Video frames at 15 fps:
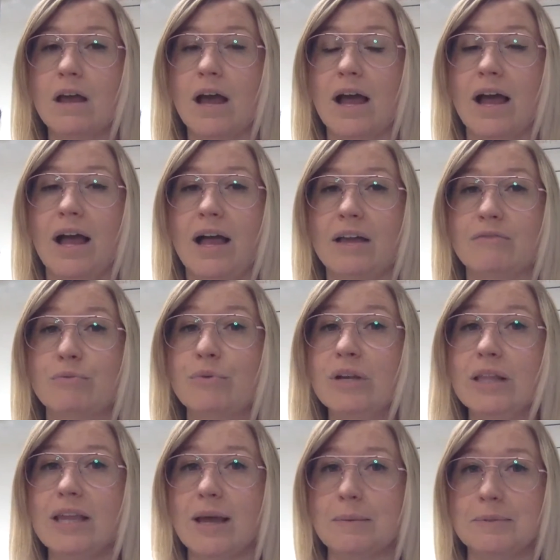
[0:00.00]
I've
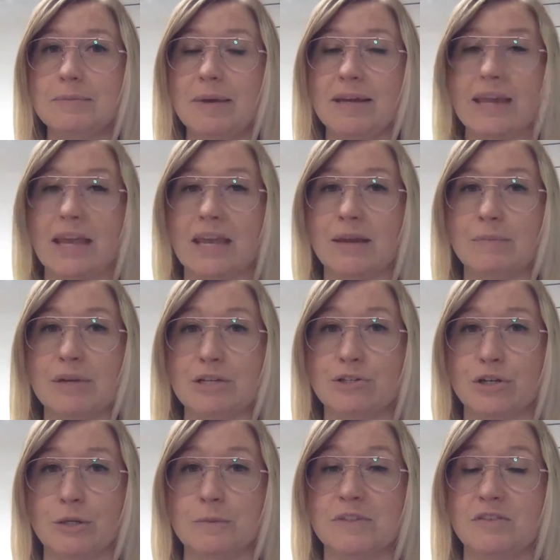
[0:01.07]
really upped my game in
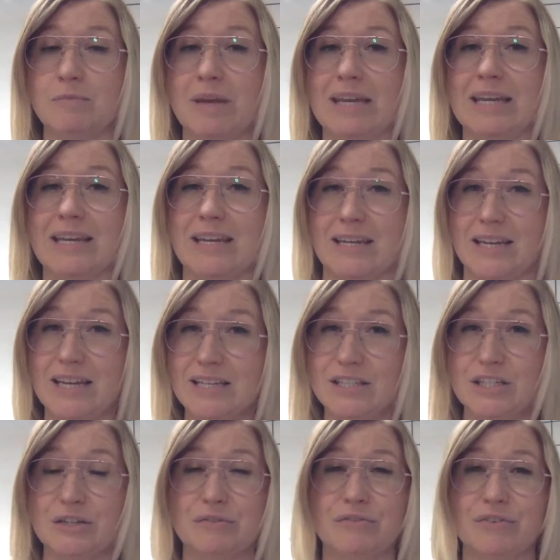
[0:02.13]
terms of making it
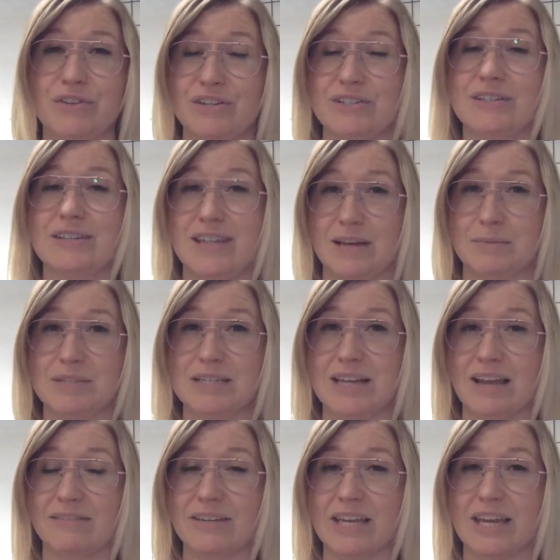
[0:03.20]
easier for them to
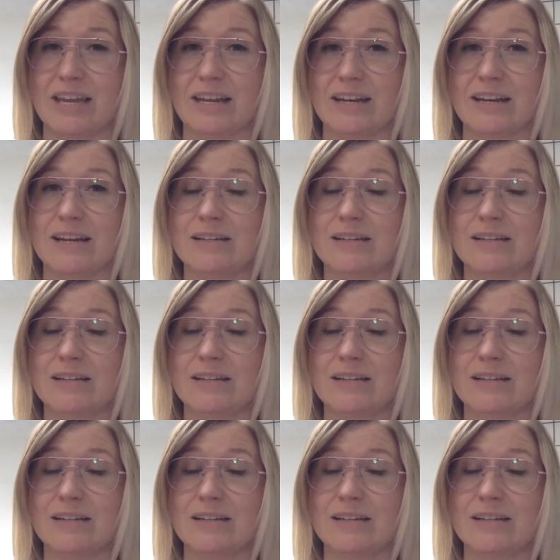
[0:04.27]
navigate,